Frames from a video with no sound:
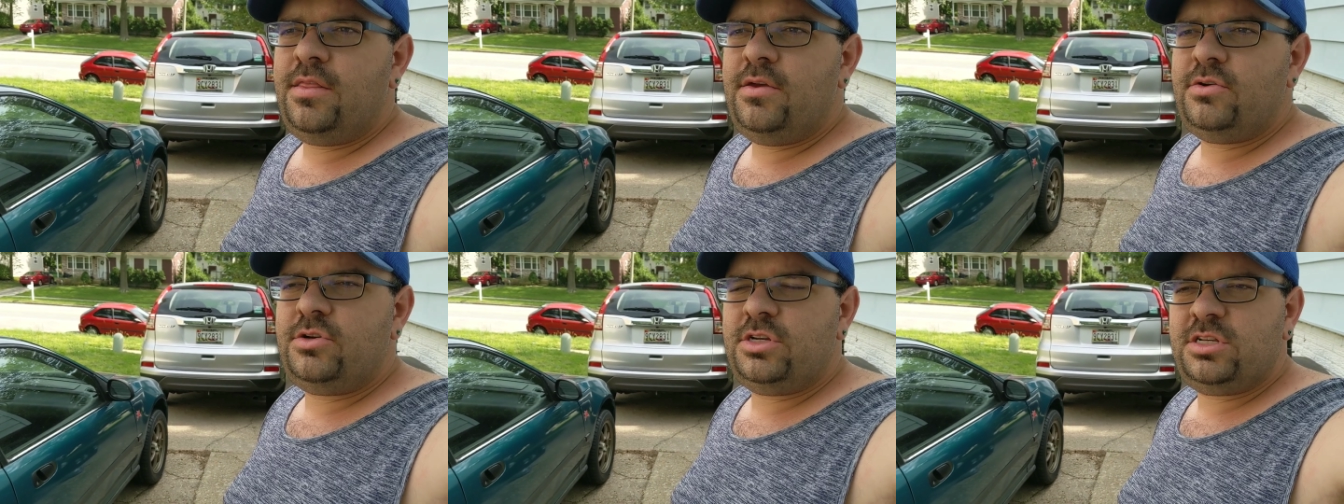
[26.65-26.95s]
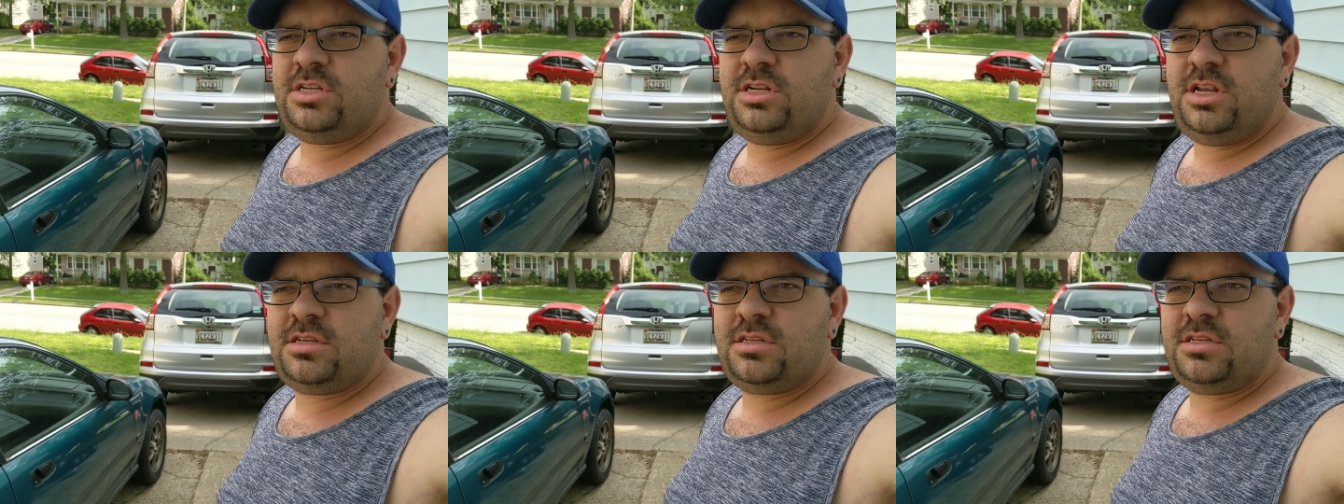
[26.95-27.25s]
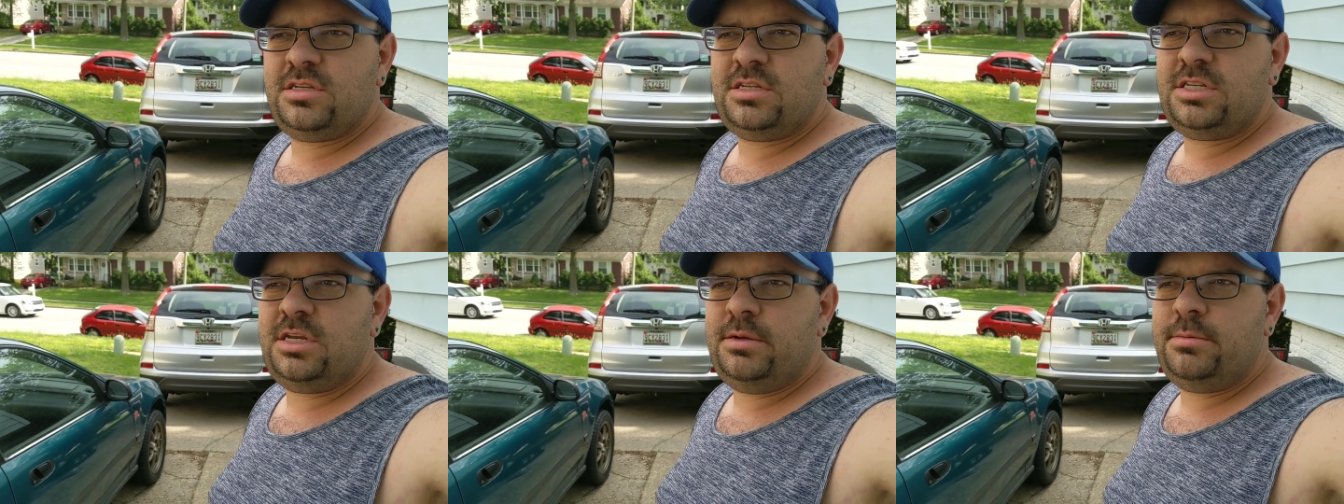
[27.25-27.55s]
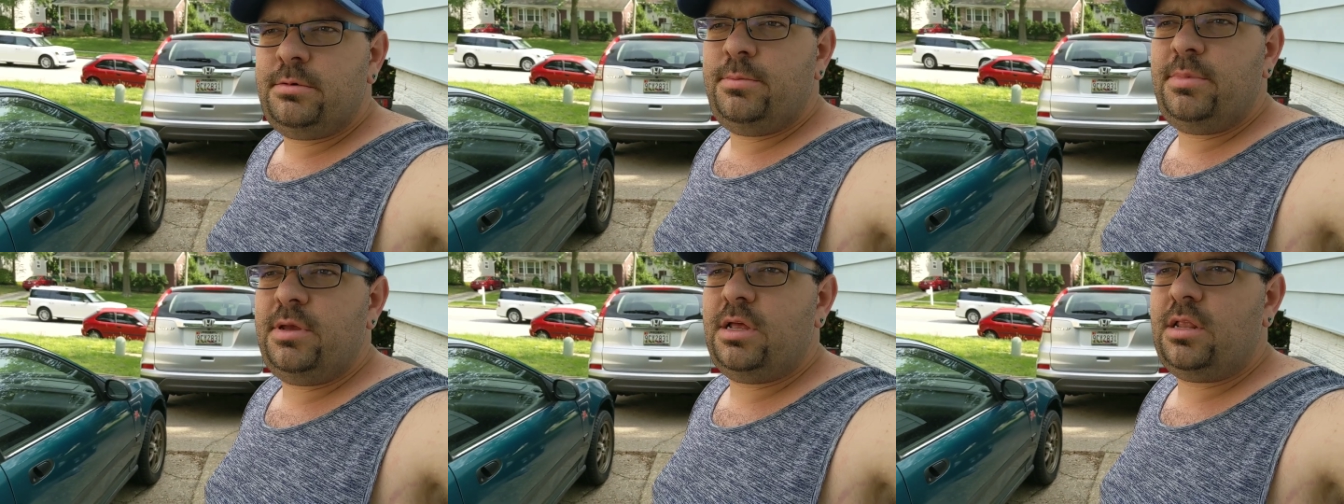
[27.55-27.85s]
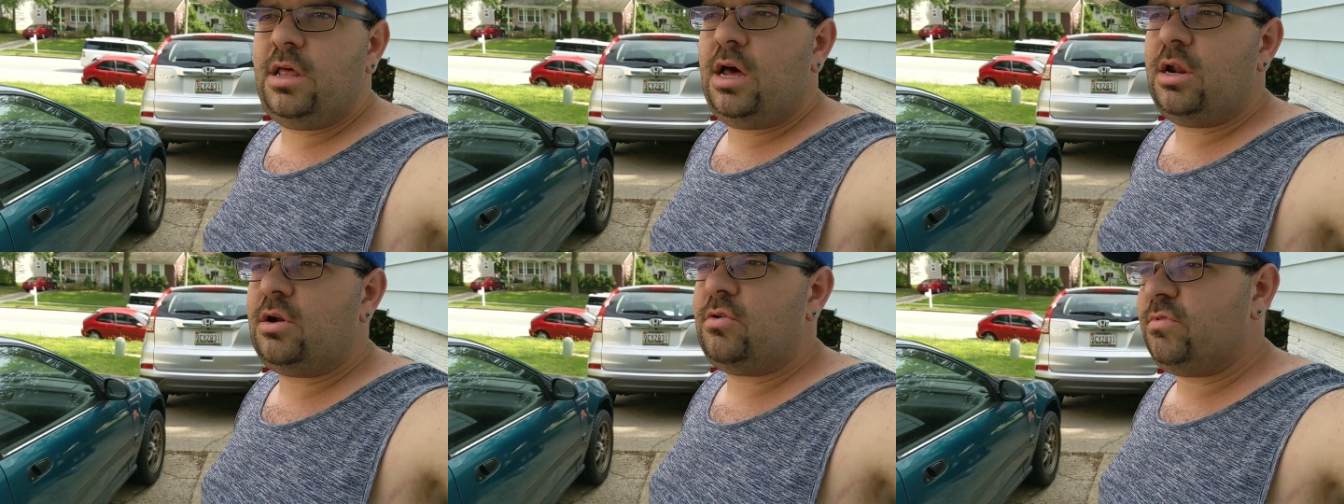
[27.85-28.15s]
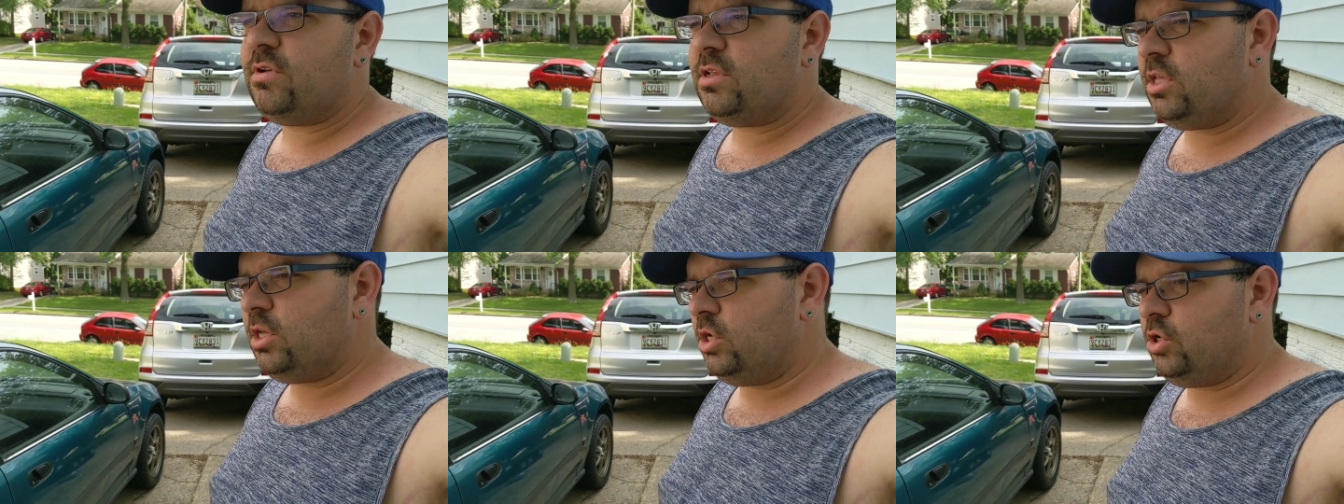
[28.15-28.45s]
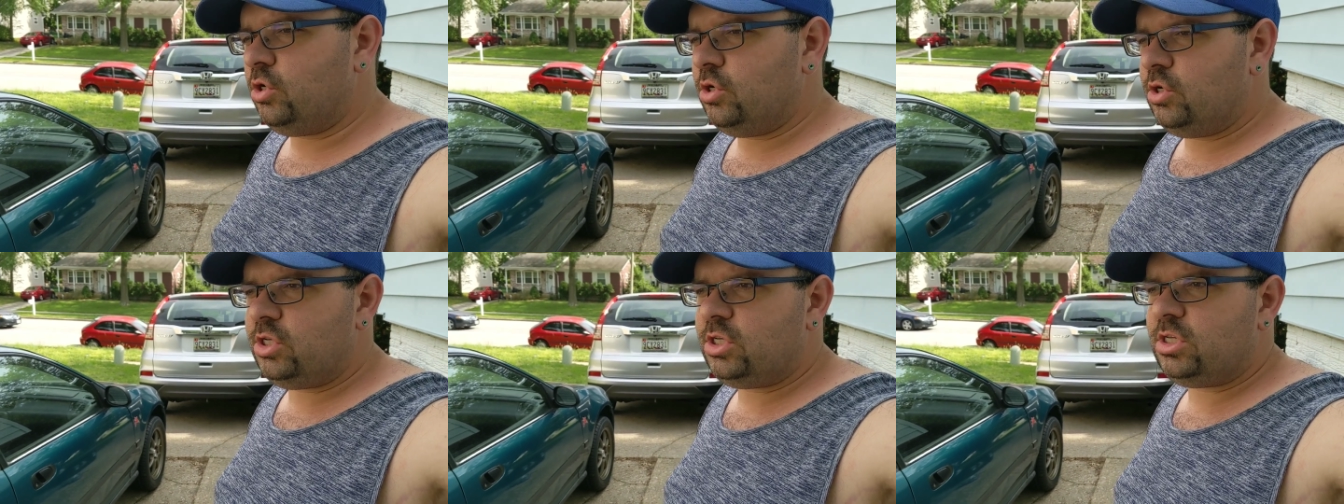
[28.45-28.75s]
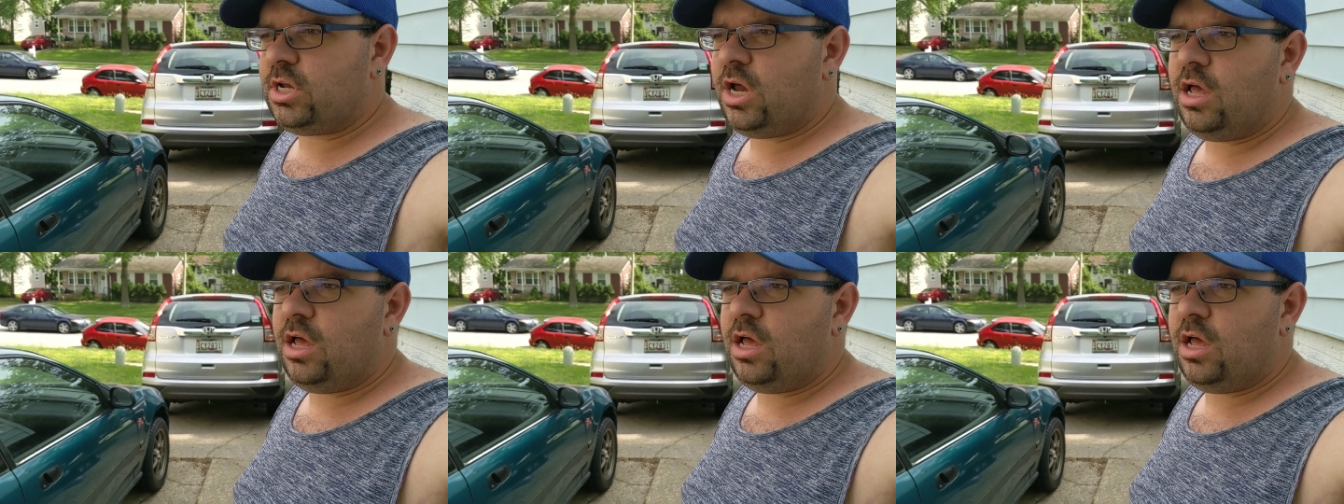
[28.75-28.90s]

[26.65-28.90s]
And there just doesn't seem to be a lot of really good,